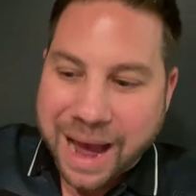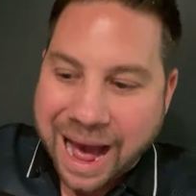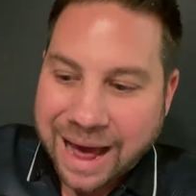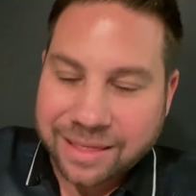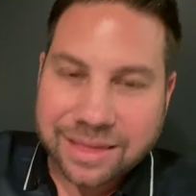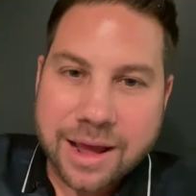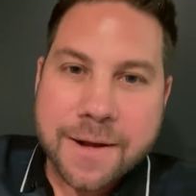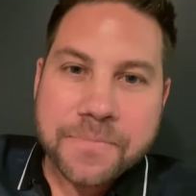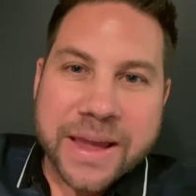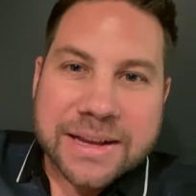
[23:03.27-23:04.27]
path,
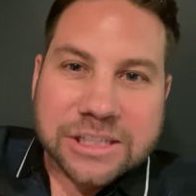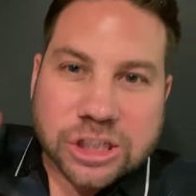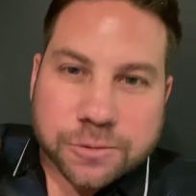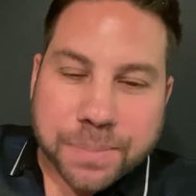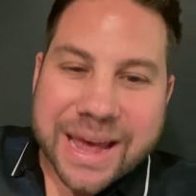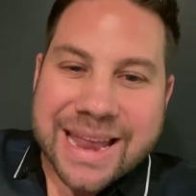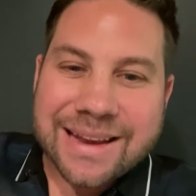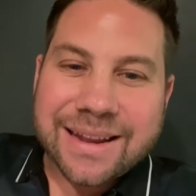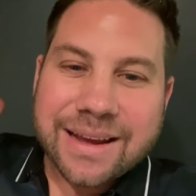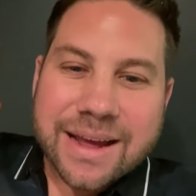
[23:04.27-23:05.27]

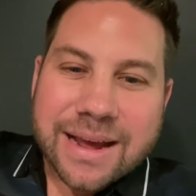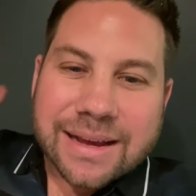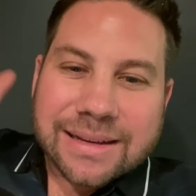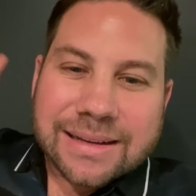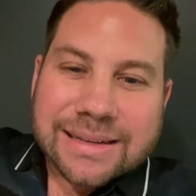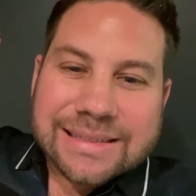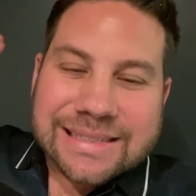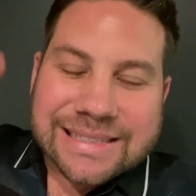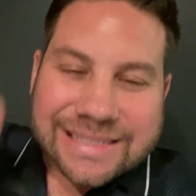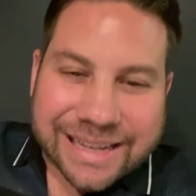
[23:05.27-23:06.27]
spend
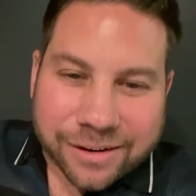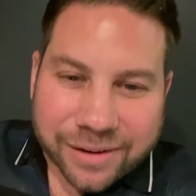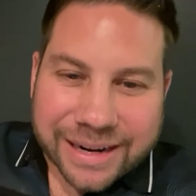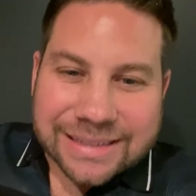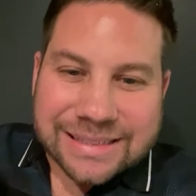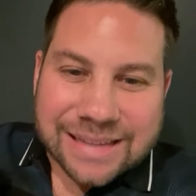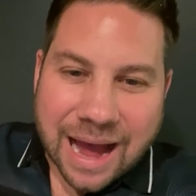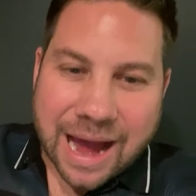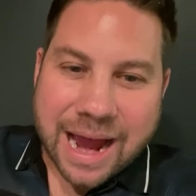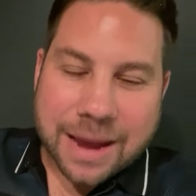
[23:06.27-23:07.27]
serious
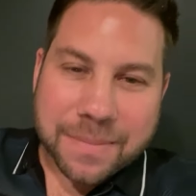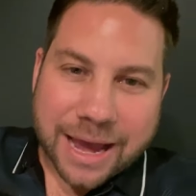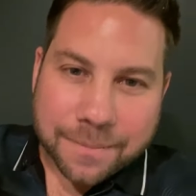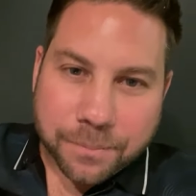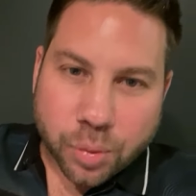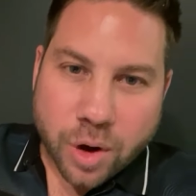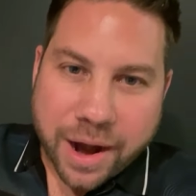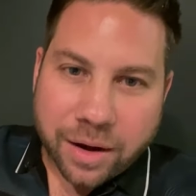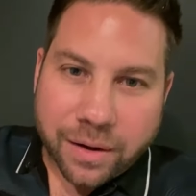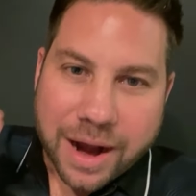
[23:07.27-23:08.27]
time in
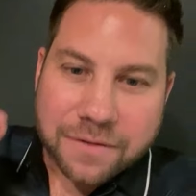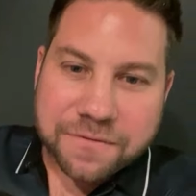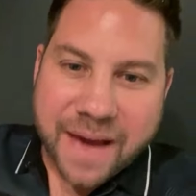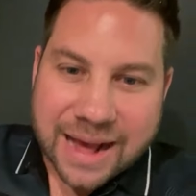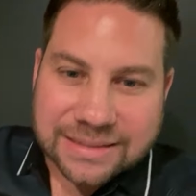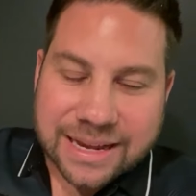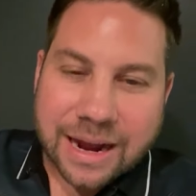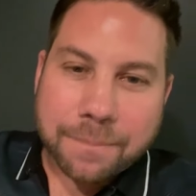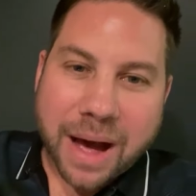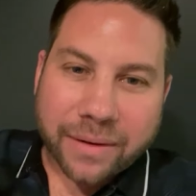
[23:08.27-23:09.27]
prayer and
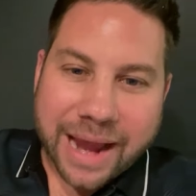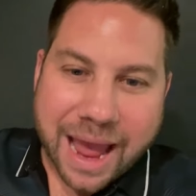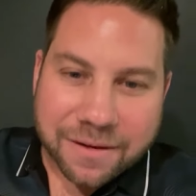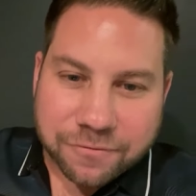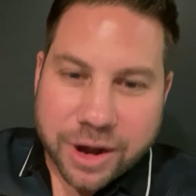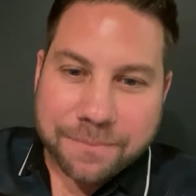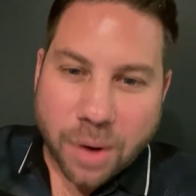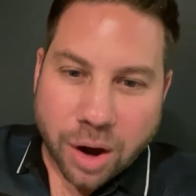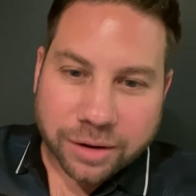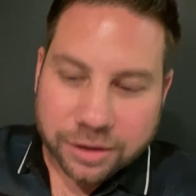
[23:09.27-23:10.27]
fasting about every
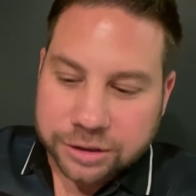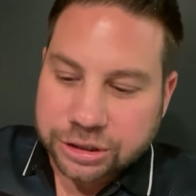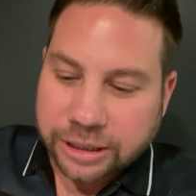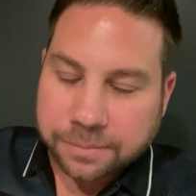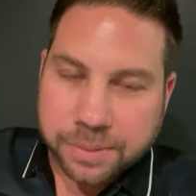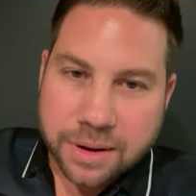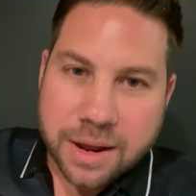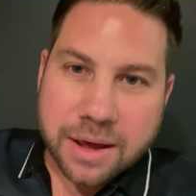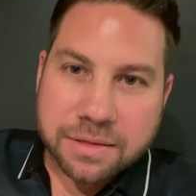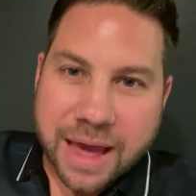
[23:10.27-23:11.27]
partnership
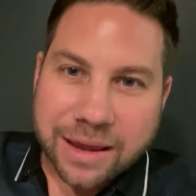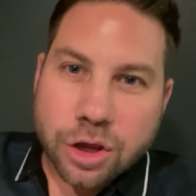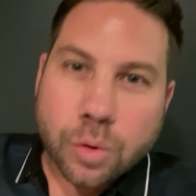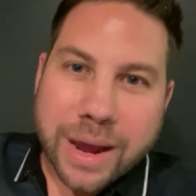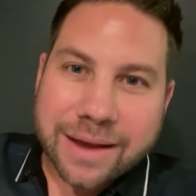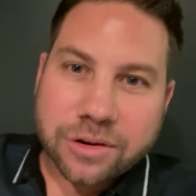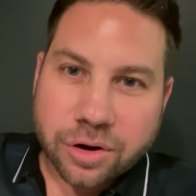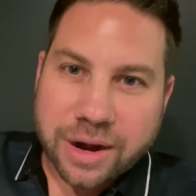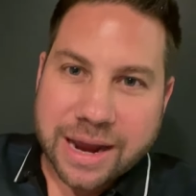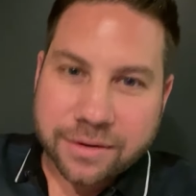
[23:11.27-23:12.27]
that you
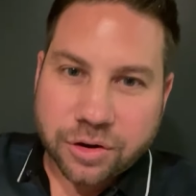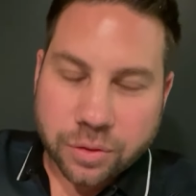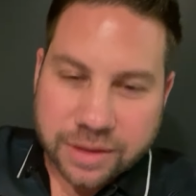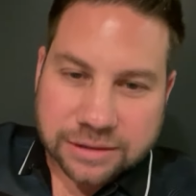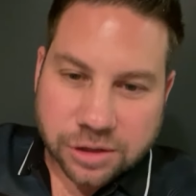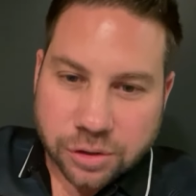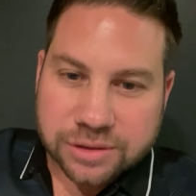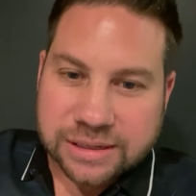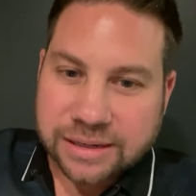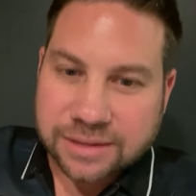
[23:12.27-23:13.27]
enter into this
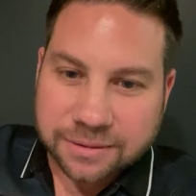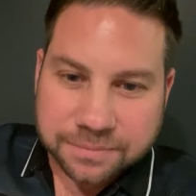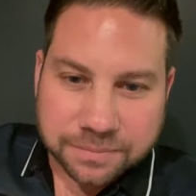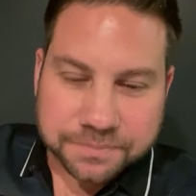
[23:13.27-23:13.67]
new season.